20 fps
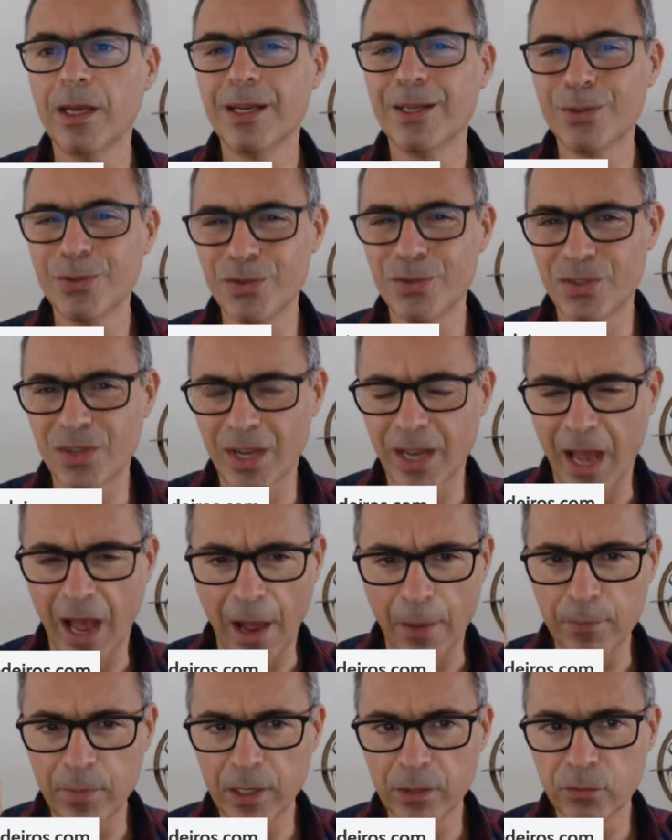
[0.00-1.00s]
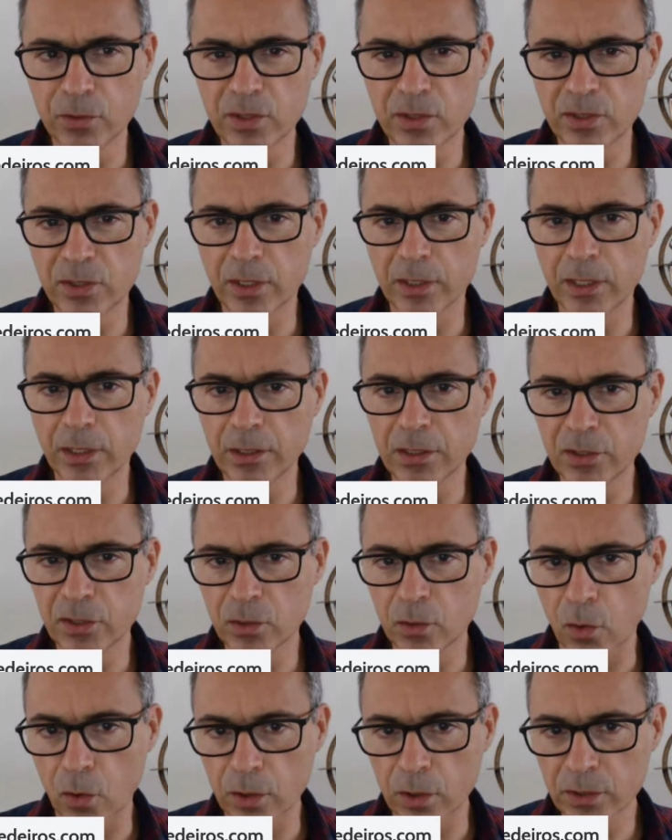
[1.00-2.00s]
to say, I'm interested in this
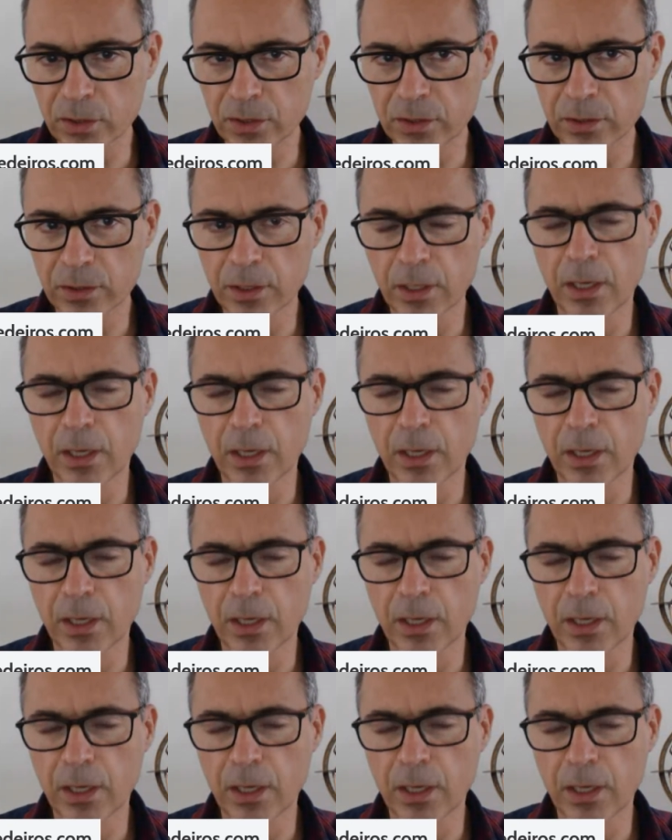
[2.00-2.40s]
course.